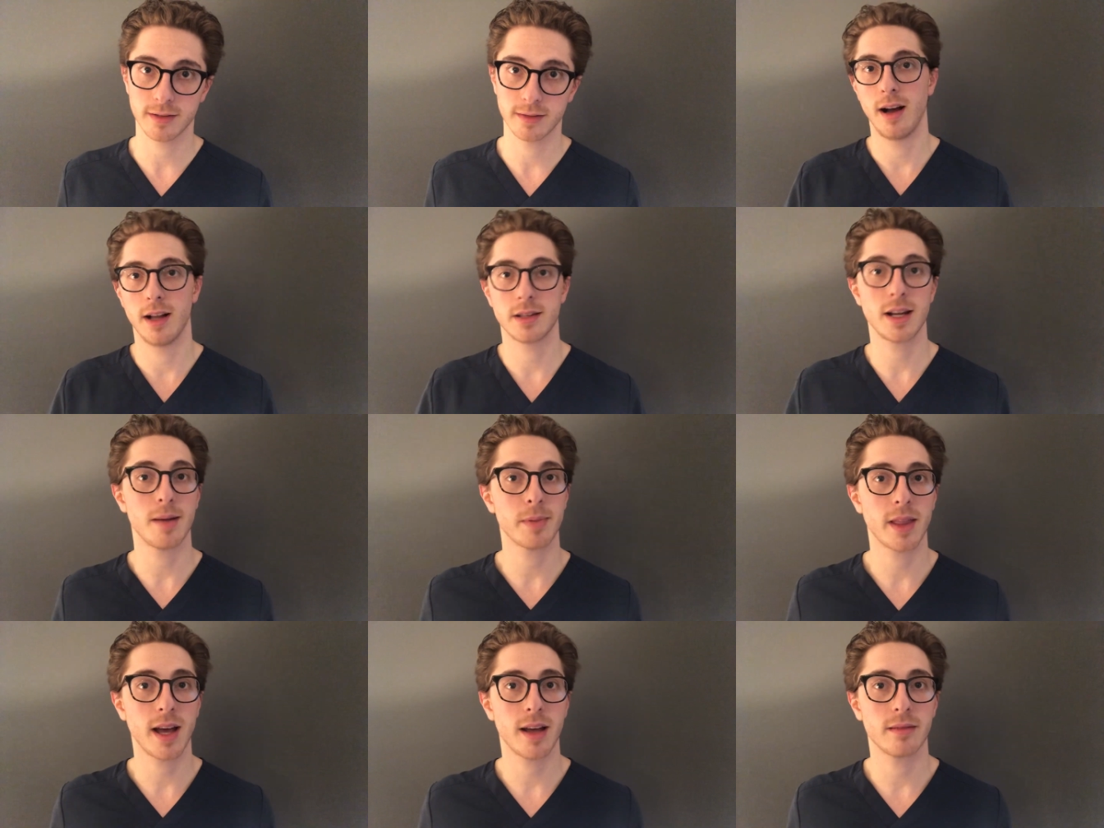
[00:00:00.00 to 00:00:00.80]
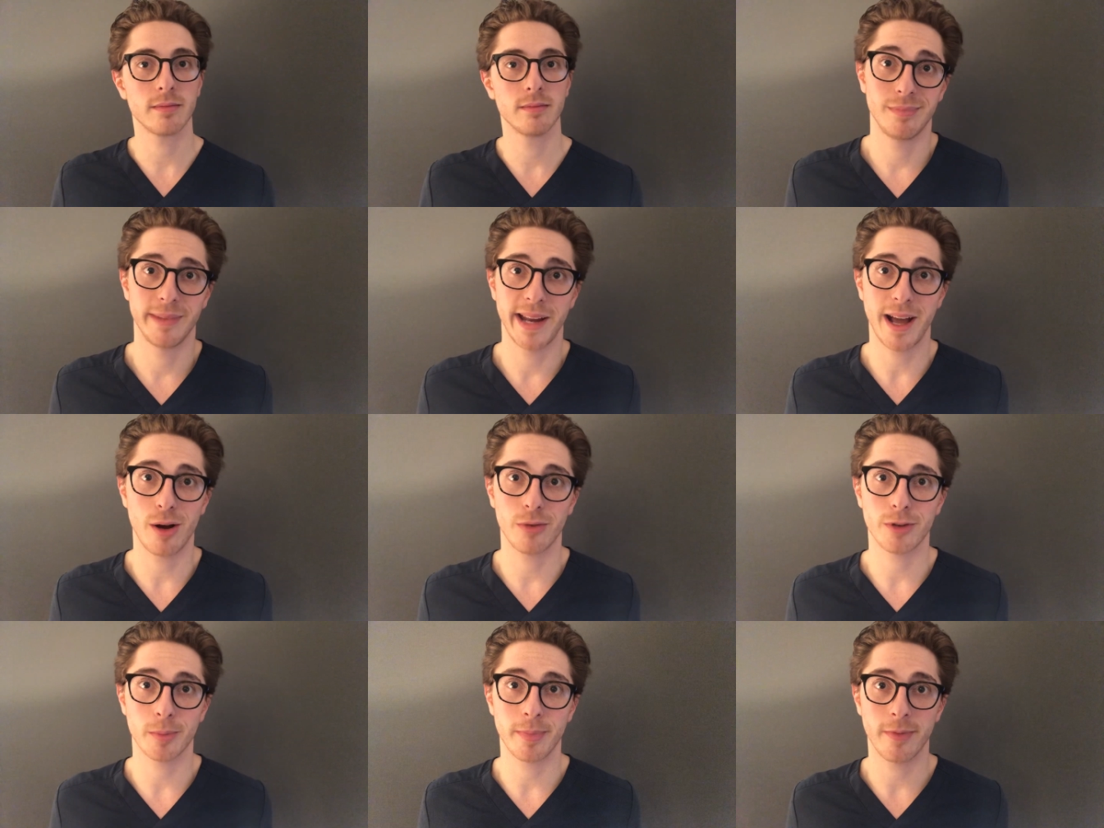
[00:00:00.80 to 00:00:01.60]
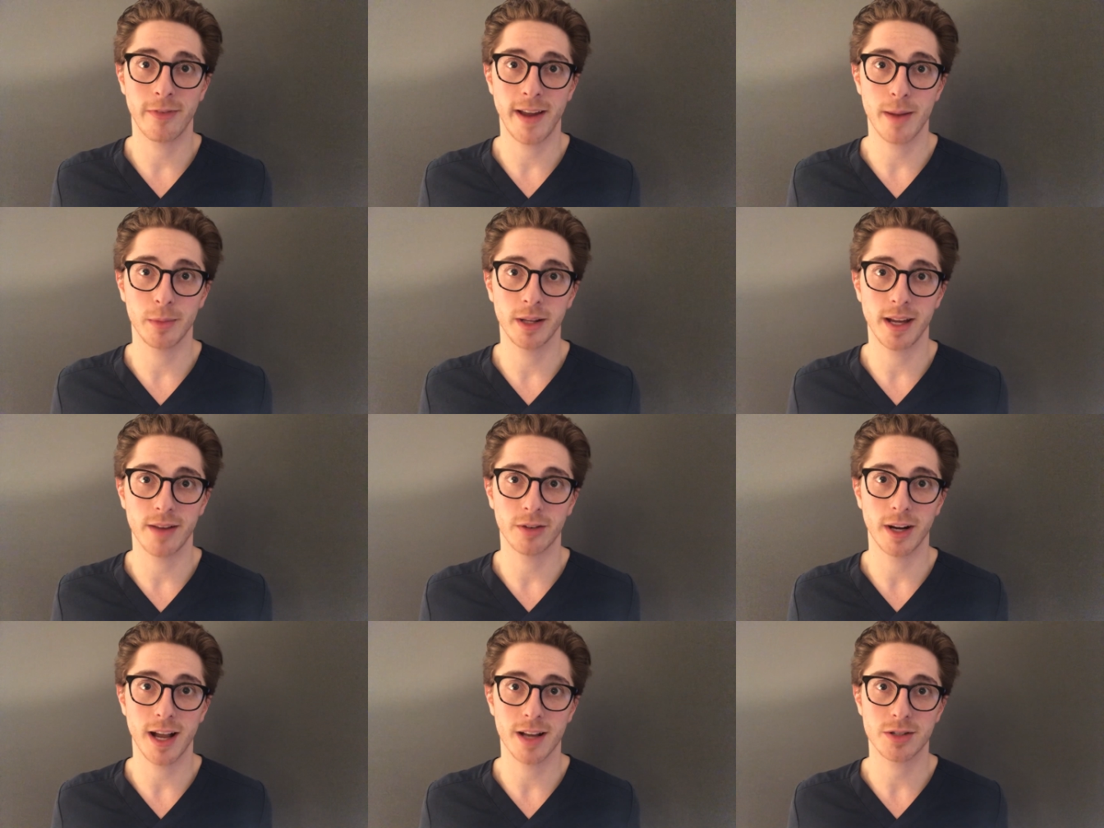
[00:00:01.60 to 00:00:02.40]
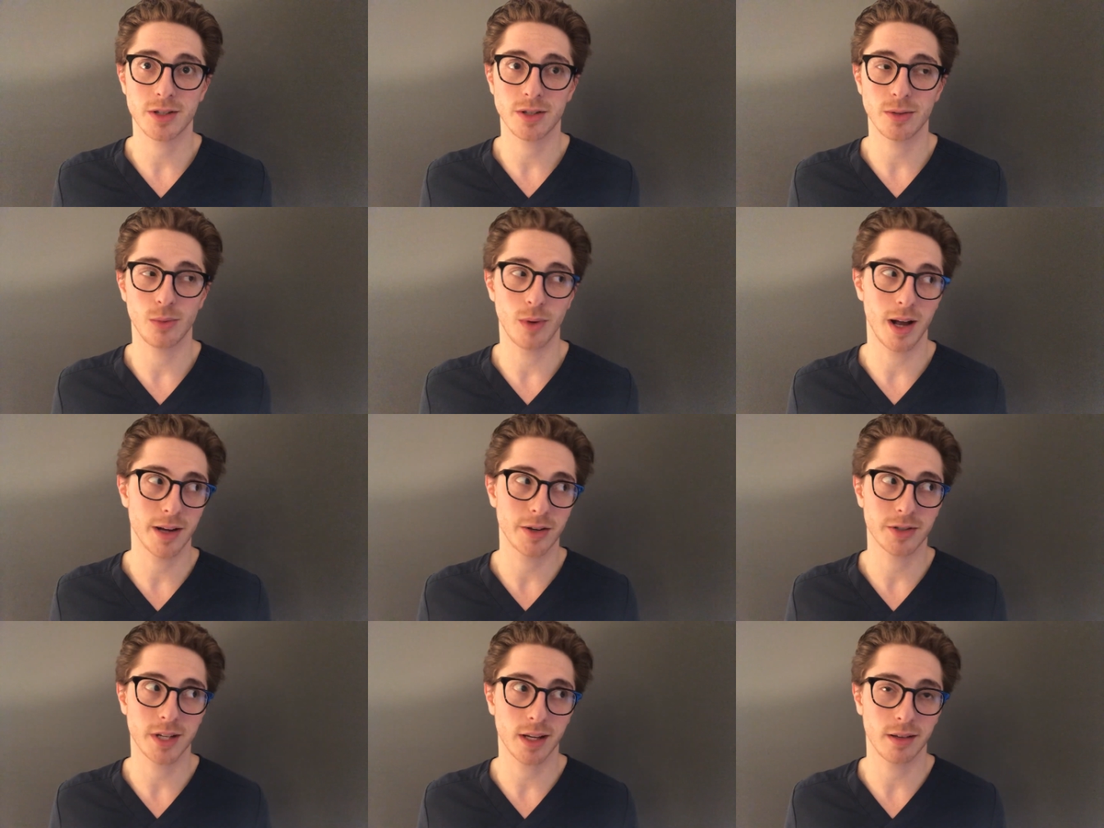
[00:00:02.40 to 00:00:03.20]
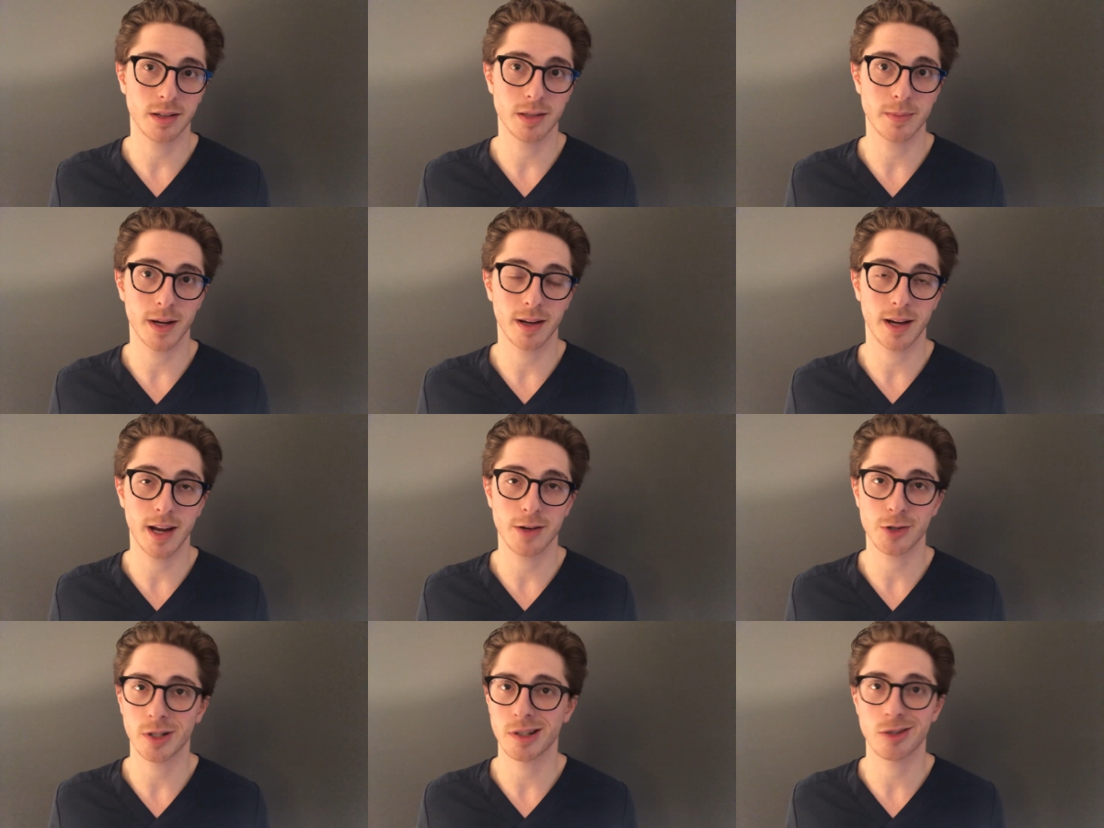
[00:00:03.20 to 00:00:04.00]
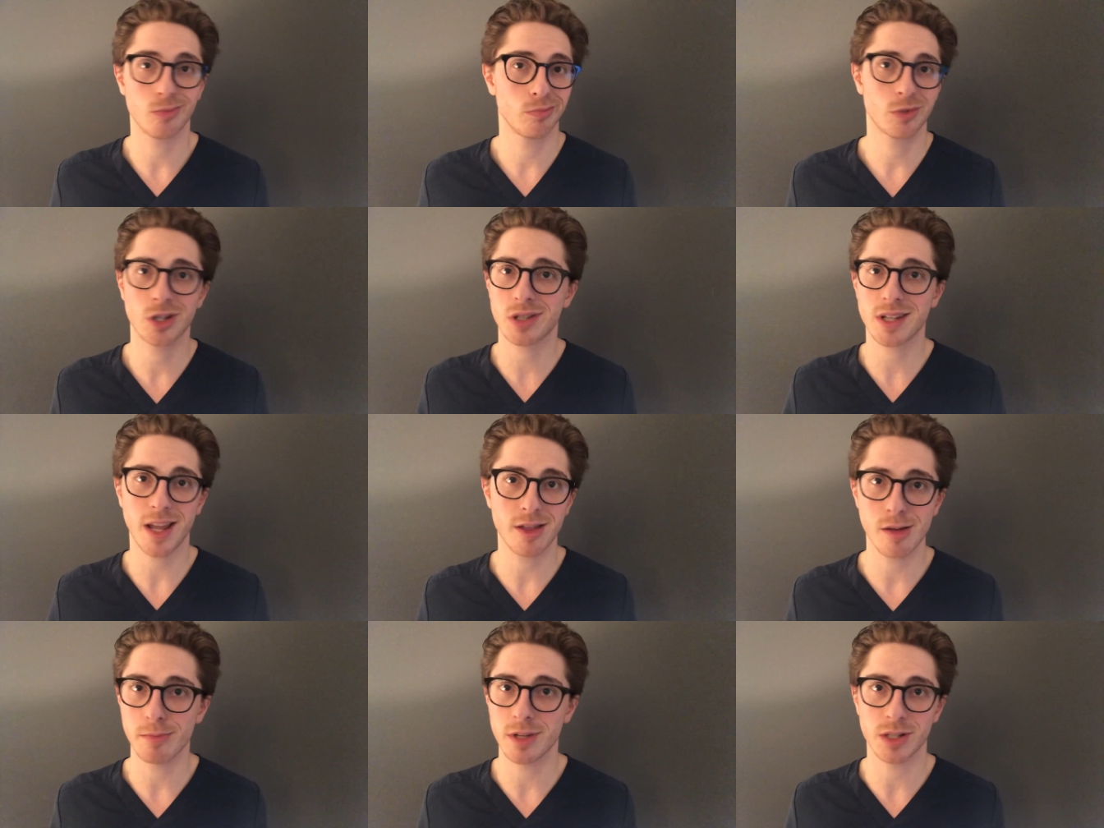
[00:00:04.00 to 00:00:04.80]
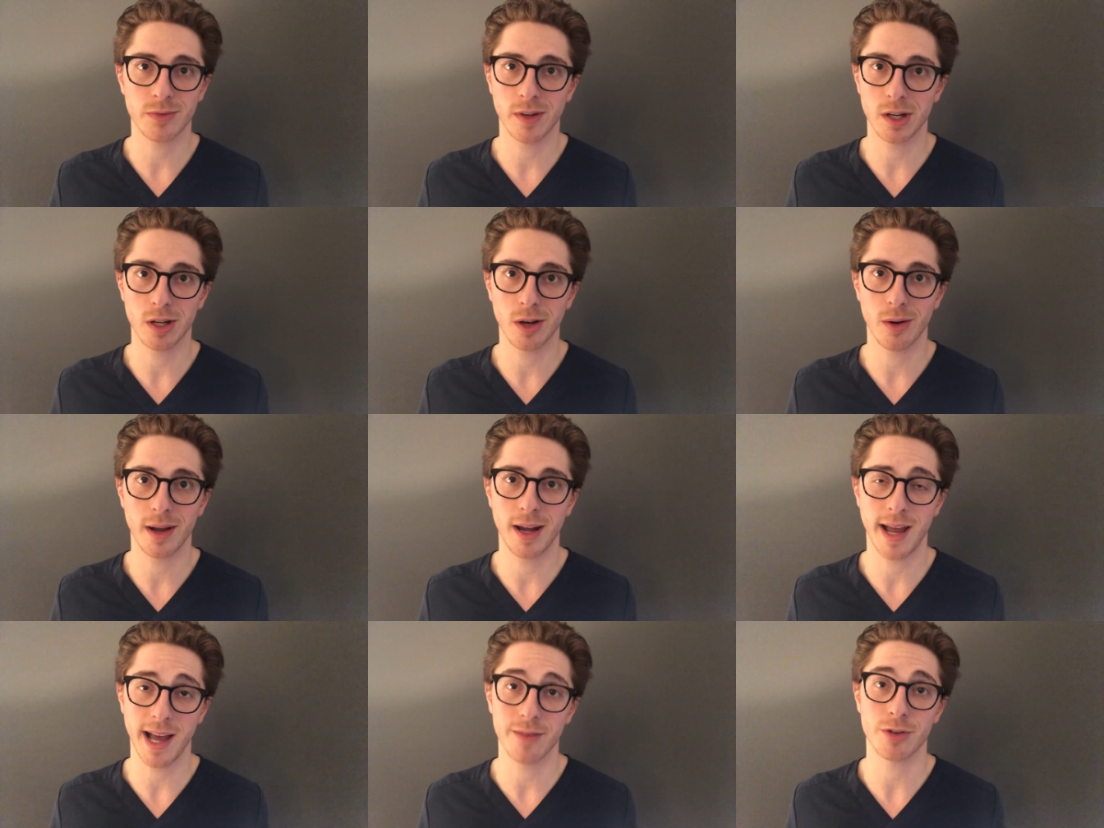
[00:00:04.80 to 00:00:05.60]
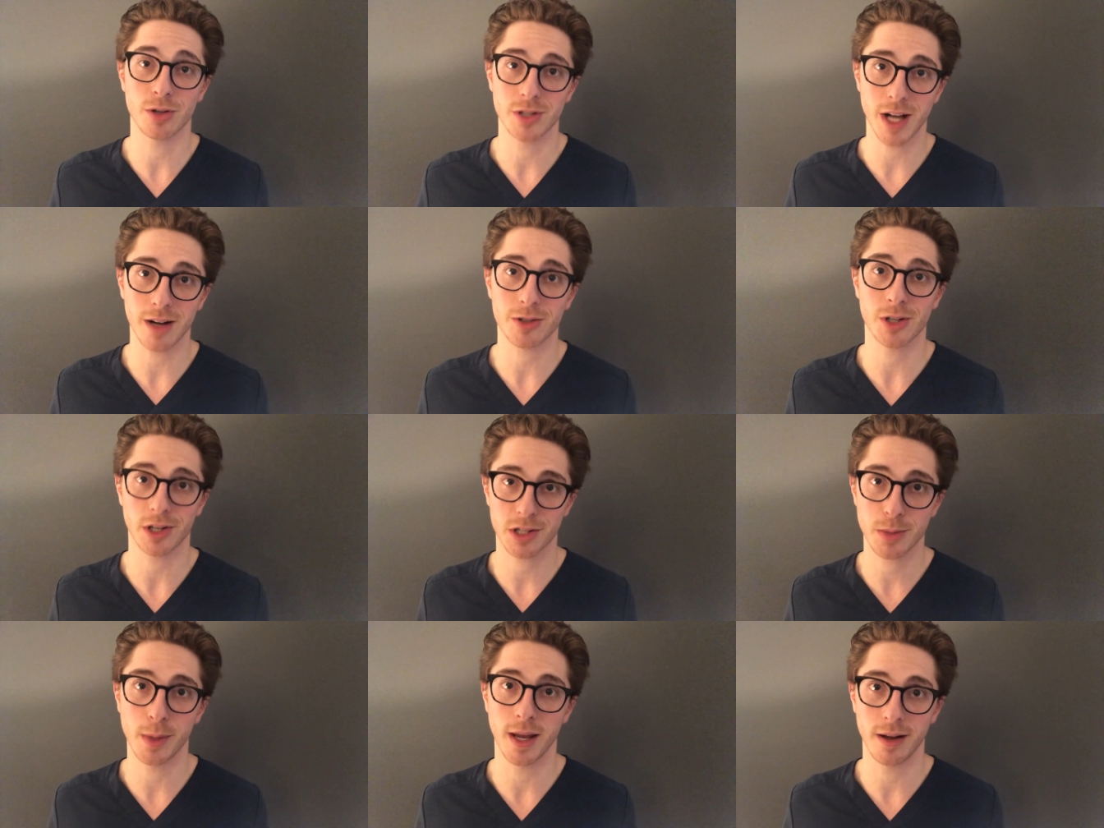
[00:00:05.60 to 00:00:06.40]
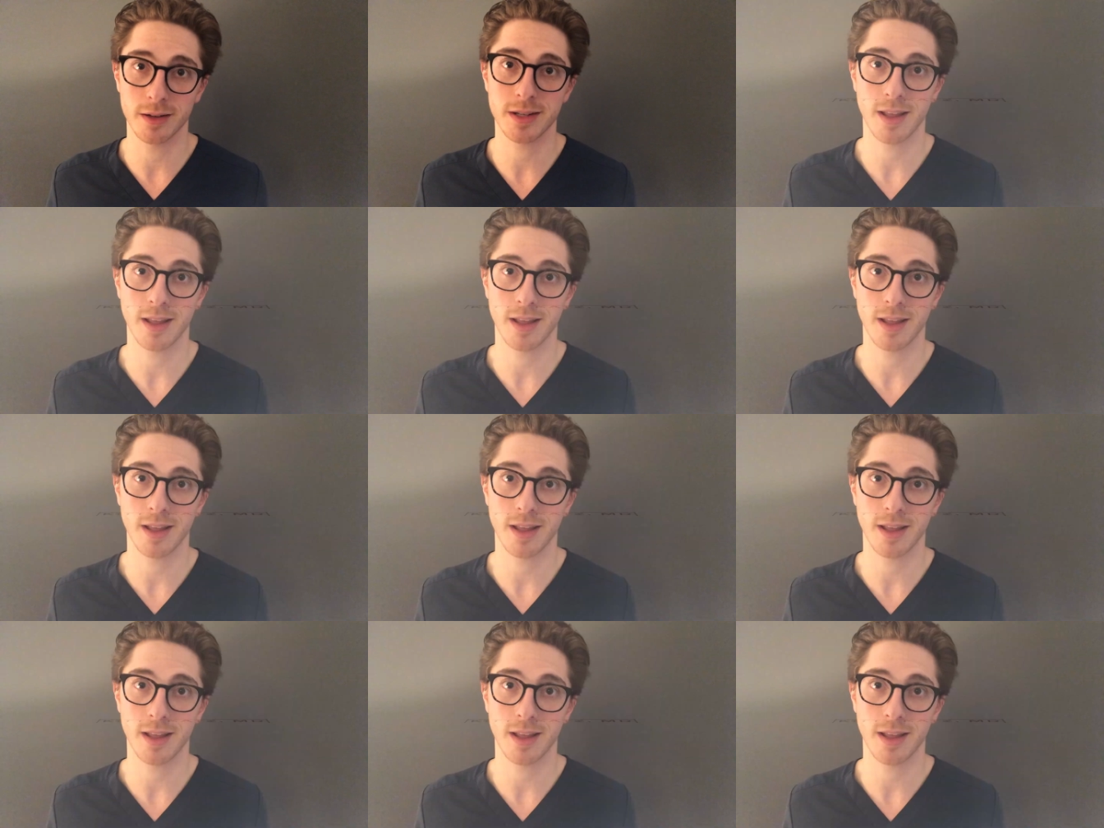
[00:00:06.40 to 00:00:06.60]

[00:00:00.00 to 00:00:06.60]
On top of that, now if your family ever asks you why you're taking these medications, just send them this video and have your doctor explain it to